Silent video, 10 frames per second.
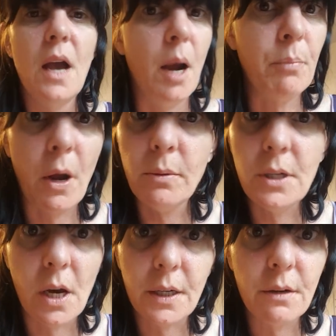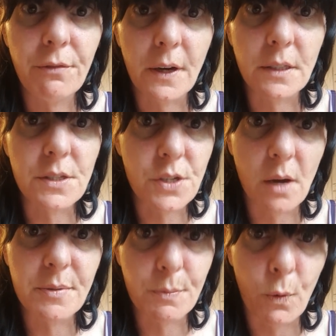I'm probably not going to fucking
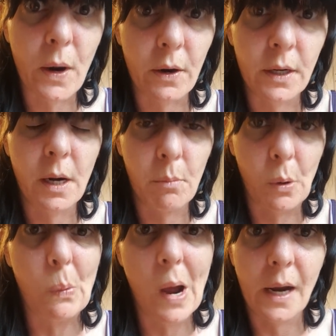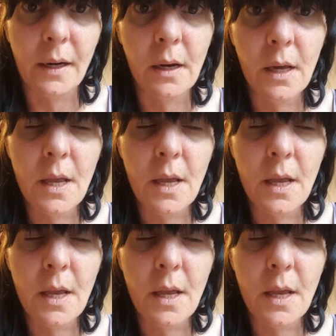stop swearing, number one,